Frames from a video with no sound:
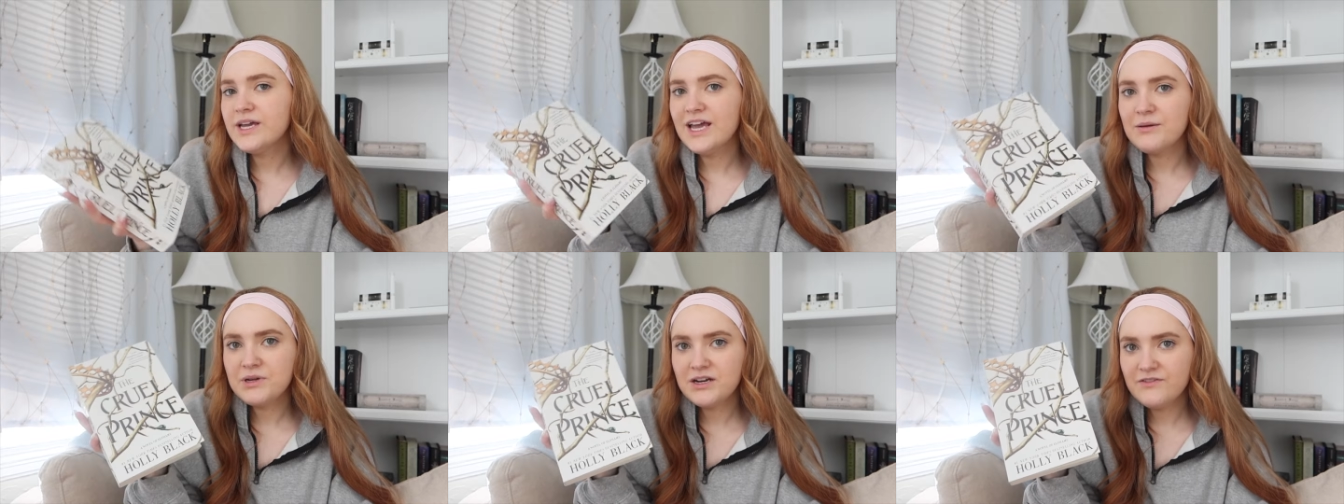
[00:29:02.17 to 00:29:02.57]

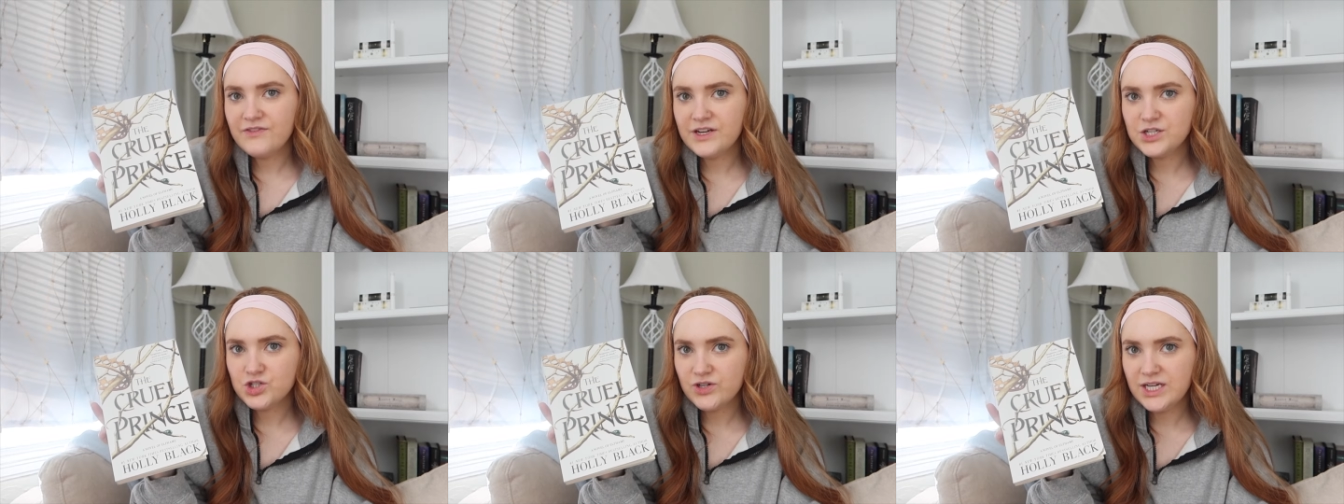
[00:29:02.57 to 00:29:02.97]
am going to
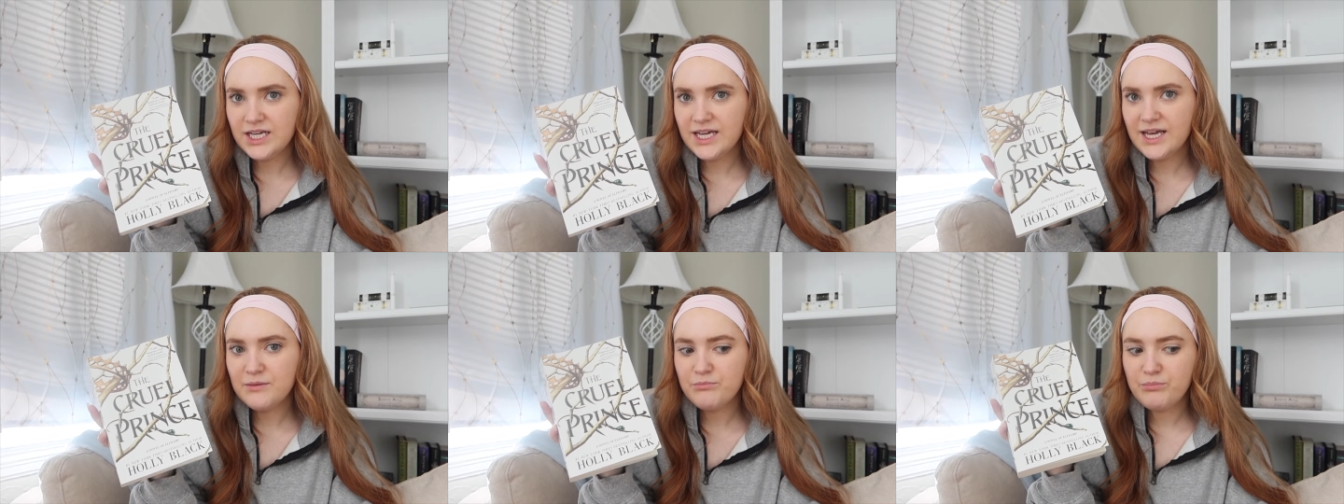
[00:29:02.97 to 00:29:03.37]
finish
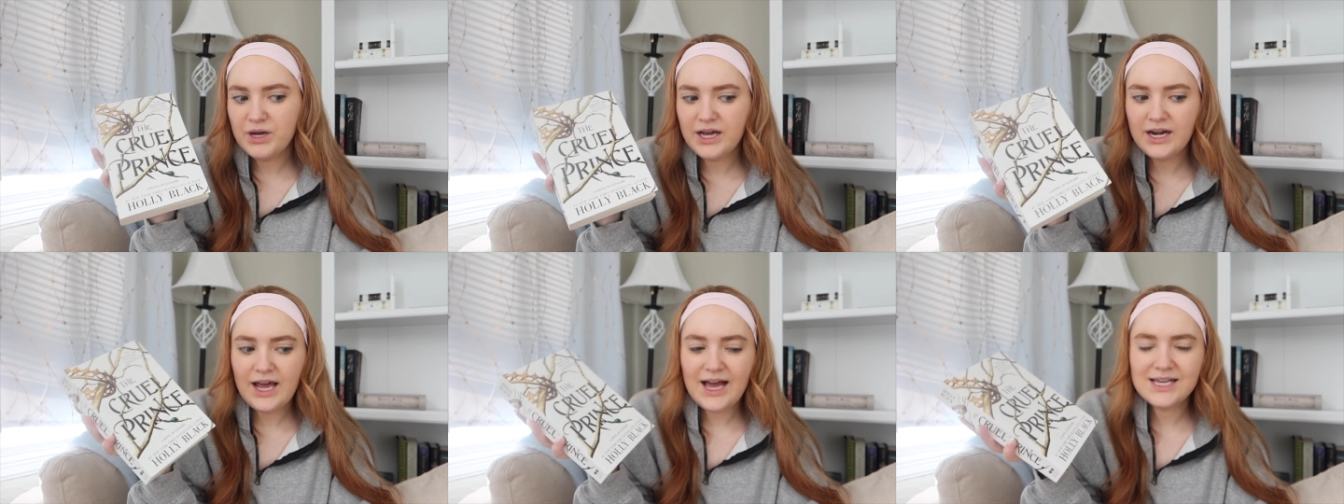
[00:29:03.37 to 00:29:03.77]
reading it,
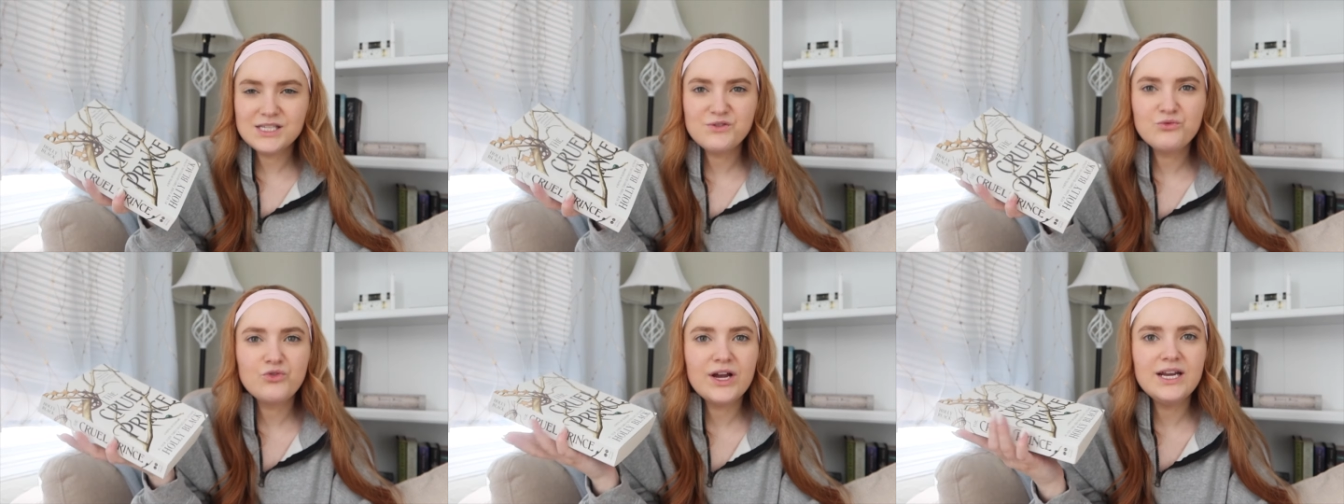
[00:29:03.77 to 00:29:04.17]
but as
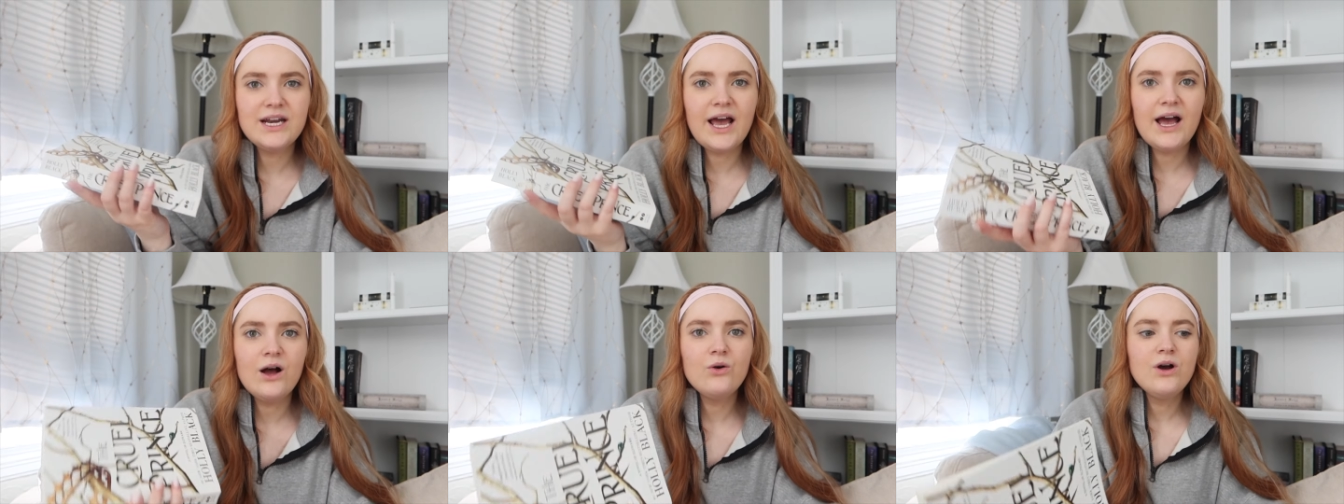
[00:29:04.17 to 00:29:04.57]
of right
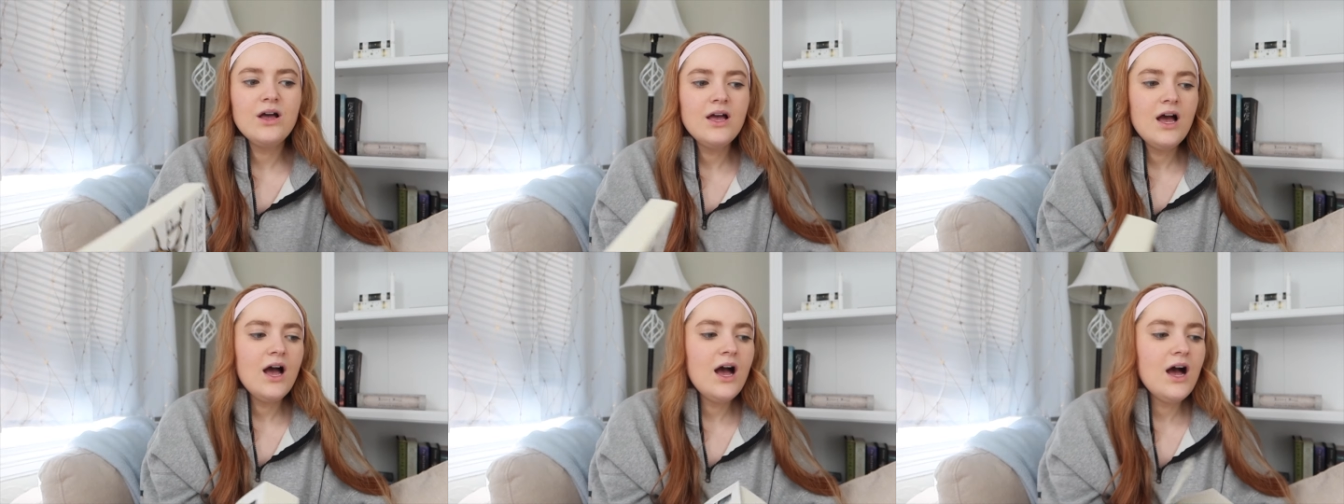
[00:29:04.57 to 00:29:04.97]
now,
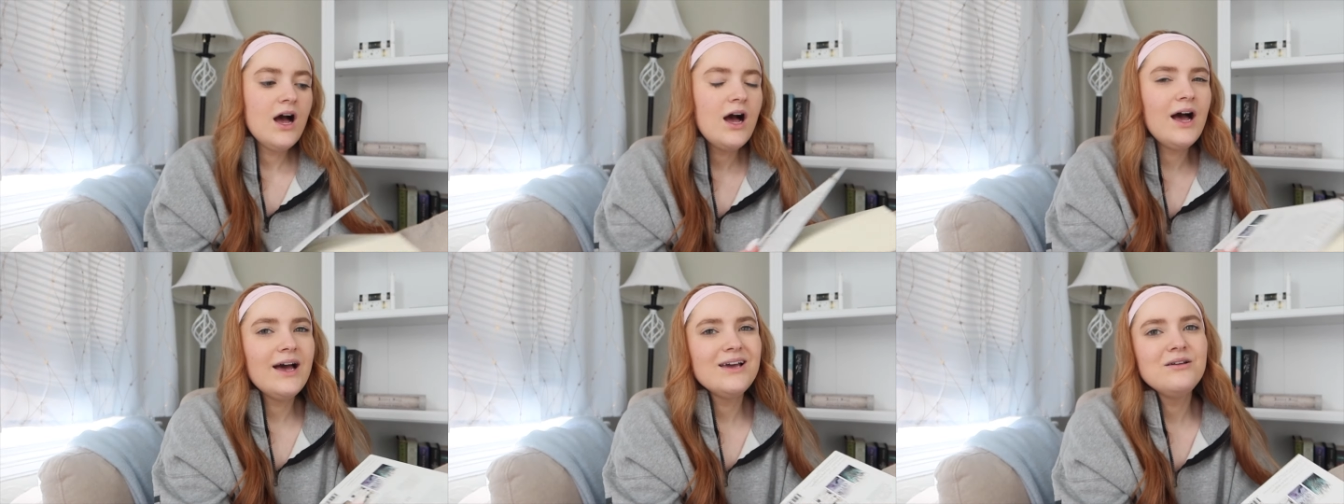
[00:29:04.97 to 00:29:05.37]

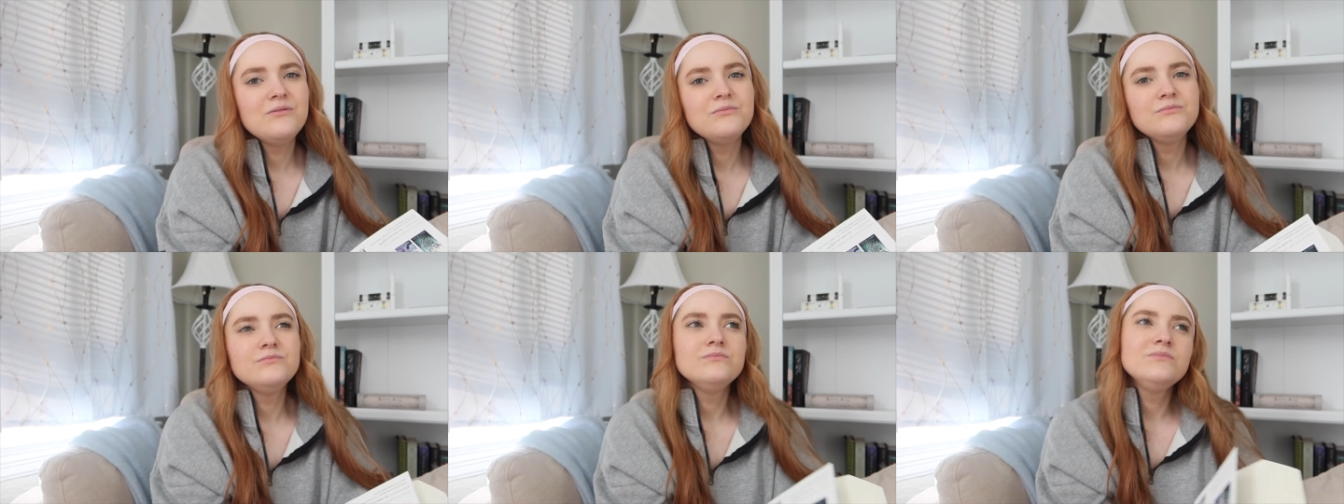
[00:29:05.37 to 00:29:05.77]

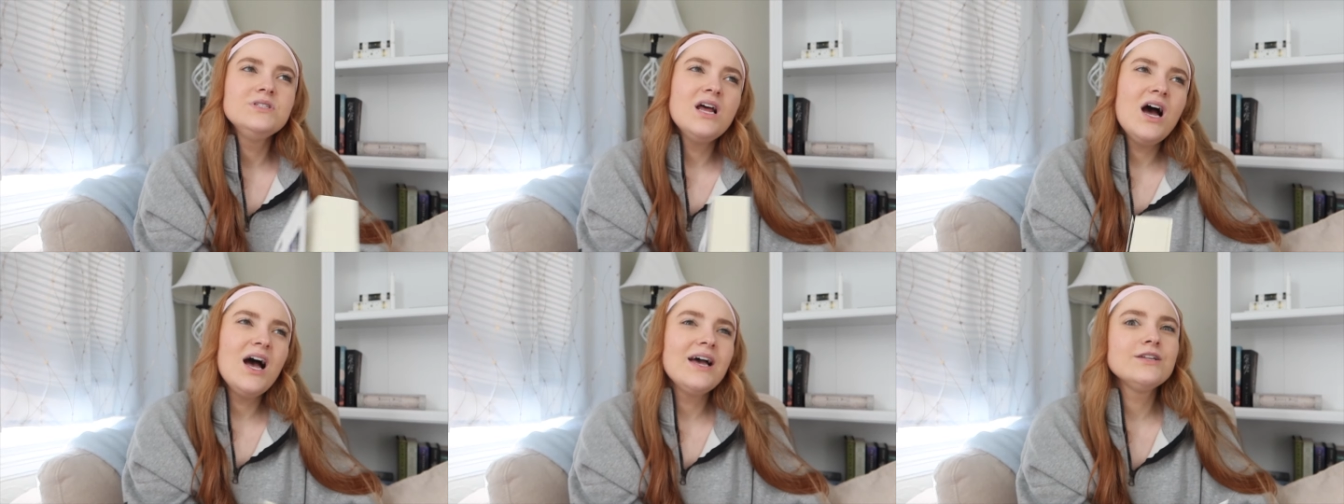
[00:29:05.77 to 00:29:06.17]
I'm
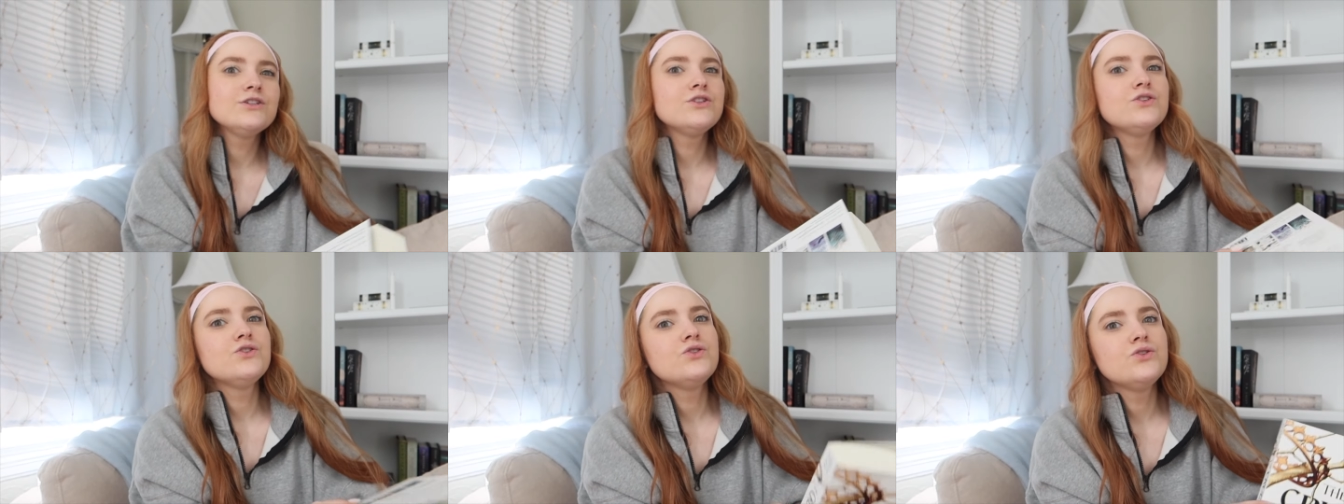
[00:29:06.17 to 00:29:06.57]
not
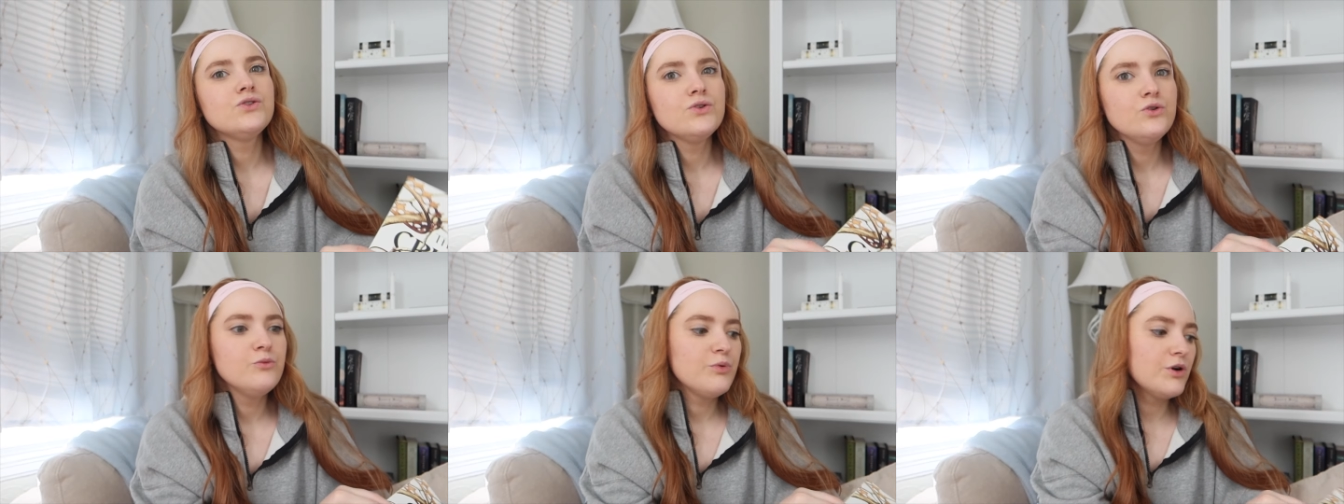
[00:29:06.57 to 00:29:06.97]

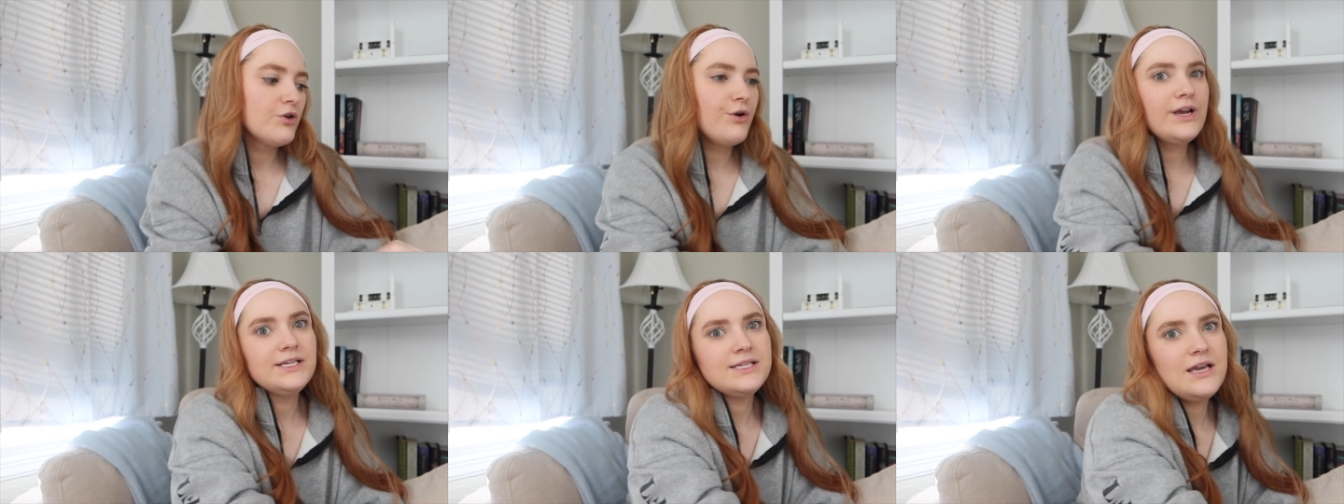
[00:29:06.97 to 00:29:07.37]
super
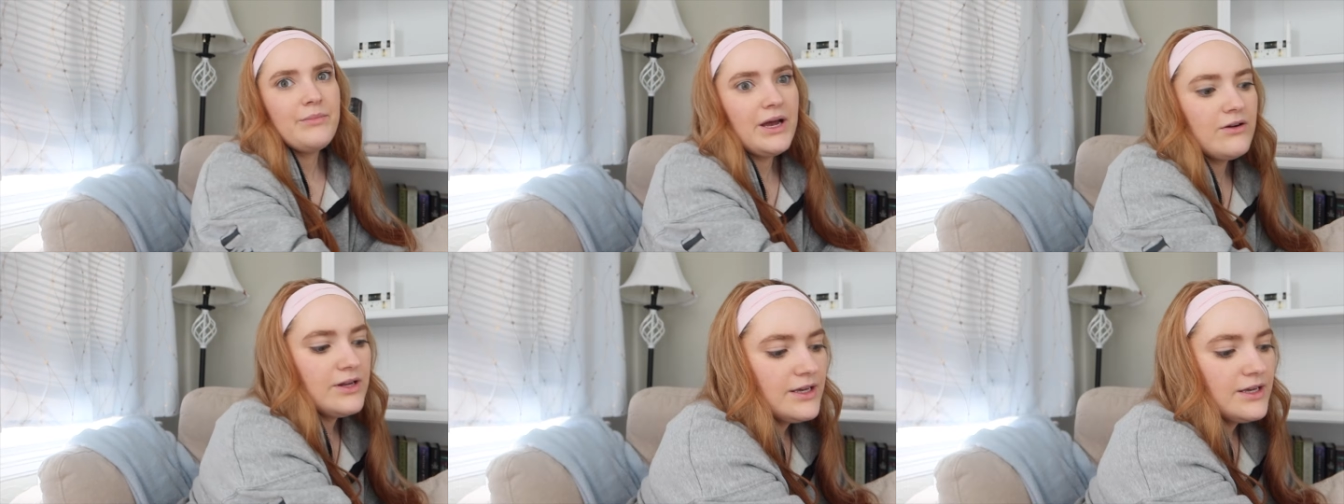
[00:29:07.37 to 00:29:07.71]
crazy about